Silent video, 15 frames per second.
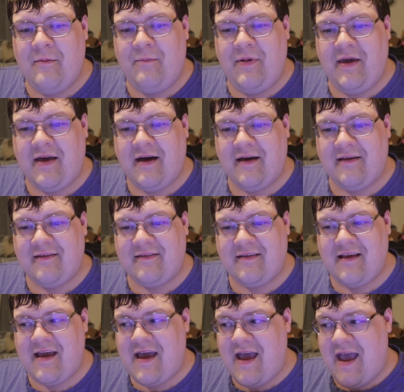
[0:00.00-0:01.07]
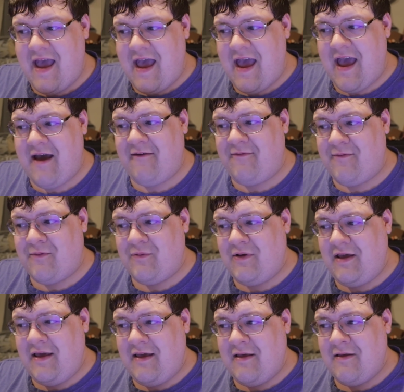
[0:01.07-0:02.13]
Because
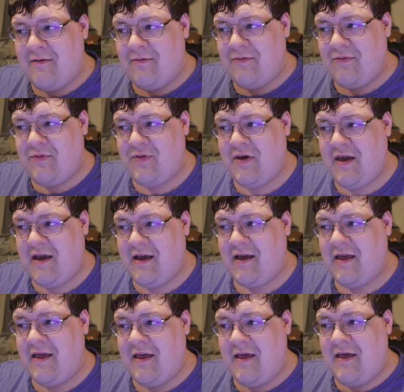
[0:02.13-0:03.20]
everything